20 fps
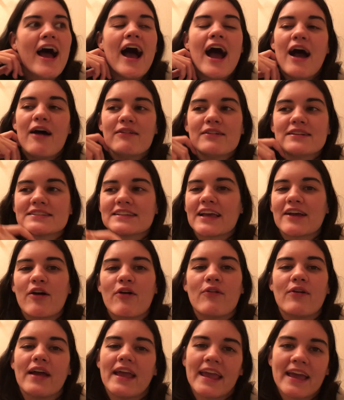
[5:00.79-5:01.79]
I was like,
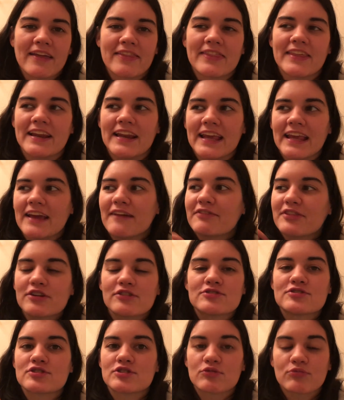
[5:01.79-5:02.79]
oh, Anthony, if
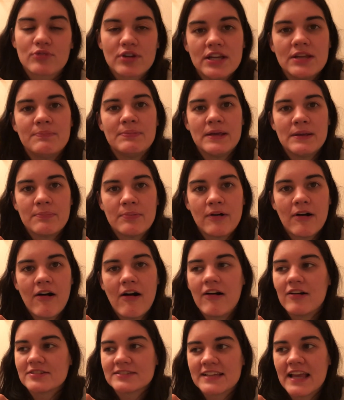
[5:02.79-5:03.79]
there's three people
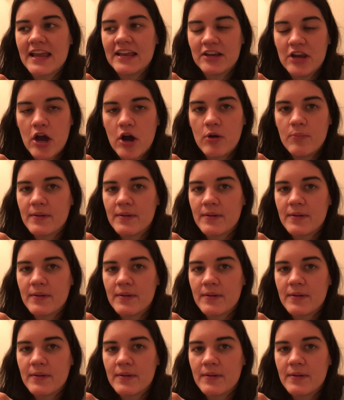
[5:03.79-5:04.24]
all say no